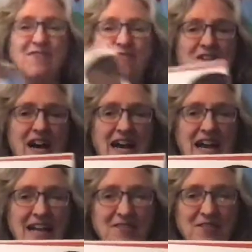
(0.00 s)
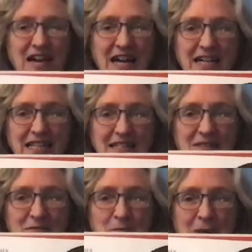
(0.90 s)
5 kinds
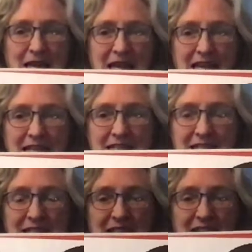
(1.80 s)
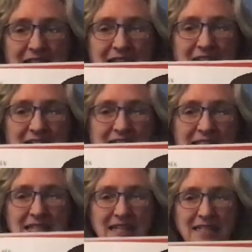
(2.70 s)
of beans,
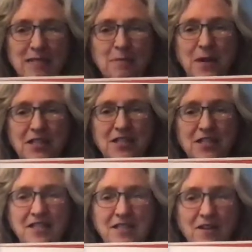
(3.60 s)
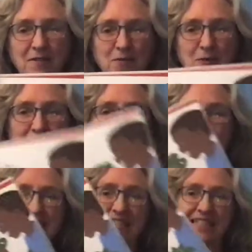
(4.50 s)
6 bunches of
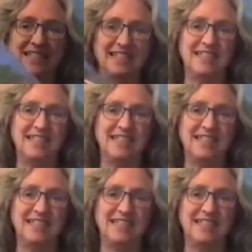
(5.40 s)
greens,